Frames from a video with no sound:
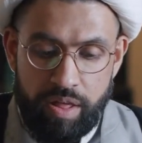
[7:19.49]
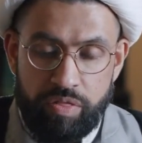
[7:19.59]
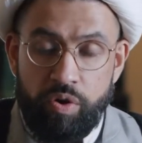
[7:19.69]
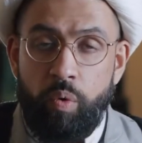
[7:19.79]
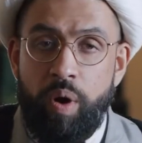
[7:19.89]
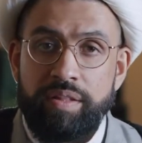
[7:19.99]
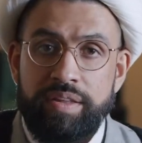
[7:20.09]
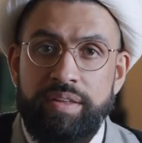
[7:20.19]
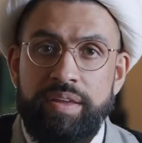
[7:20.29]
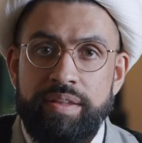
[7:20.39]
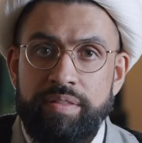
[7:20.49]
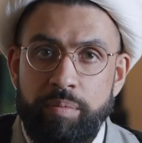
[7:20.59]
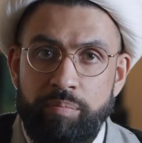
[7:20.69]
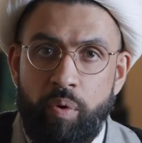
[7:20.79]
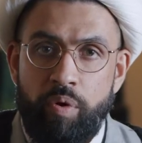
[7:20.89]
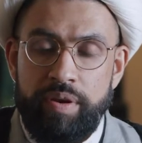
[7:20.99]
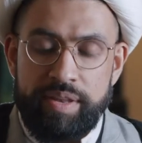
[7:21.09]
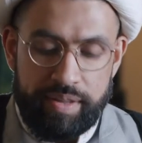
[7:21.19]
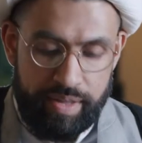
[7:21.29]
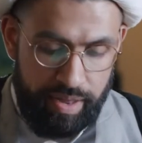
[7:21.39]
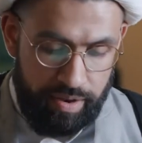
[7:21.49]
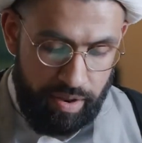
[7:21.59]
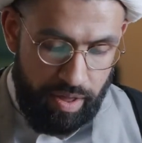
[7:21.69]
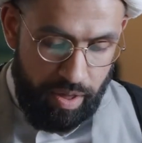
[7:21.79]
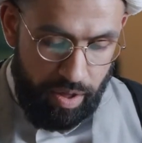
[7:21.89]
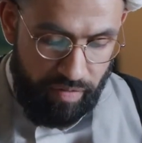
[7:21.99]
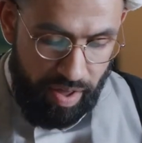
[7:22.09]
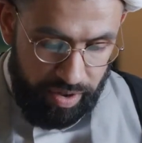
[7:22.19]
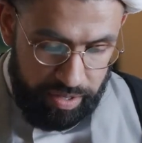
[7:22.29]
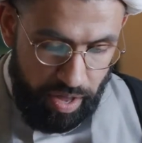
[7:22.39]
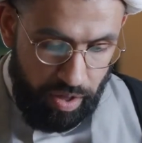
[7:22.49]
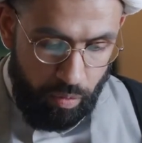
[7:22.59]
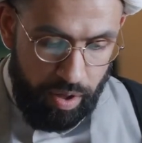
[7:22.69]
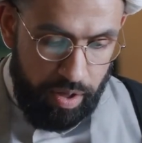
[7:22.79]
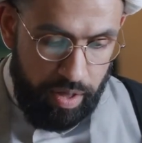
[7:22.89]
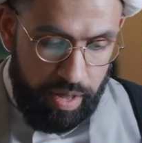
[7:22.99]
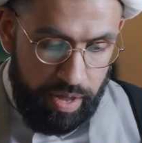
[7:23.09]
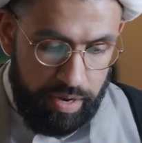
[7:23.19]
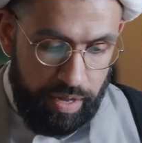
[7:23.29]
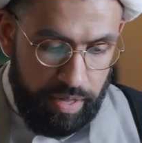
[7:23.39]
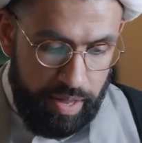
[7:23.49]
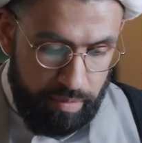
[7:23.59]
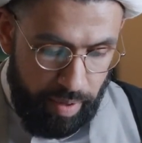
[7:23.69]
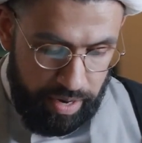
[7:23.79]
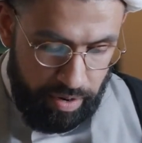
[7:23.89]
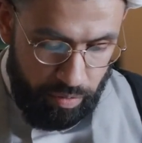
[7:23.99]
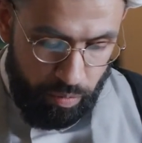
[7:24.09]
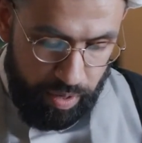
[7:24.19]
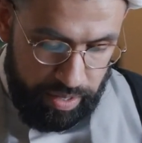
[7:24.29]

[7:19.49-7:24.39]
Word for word: the qualities and the importance again of having taqwa in Allah subhanahu wa